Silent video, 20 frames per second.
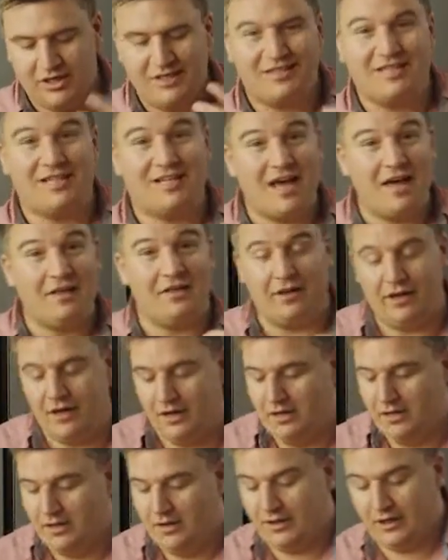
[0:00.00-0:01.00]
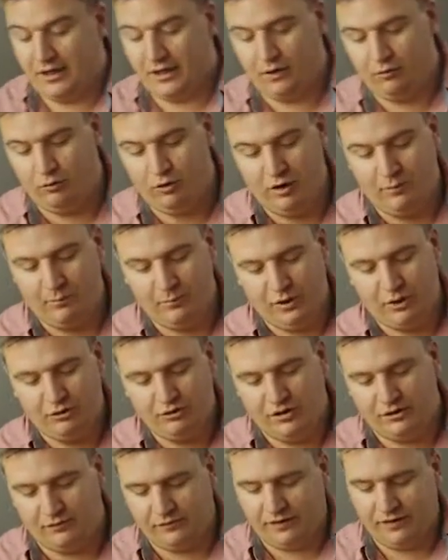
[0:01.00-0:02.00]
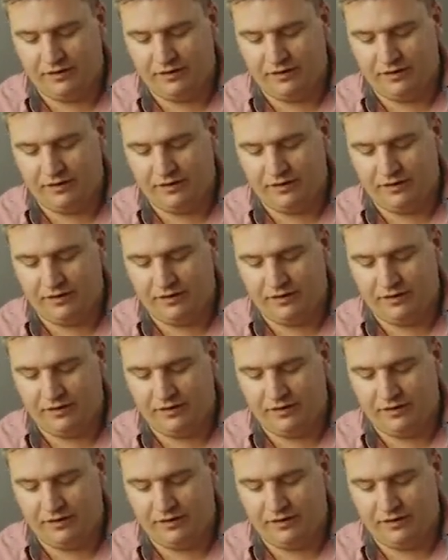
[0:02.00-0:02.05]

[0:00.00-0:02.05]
Together, they're going to work beautifully.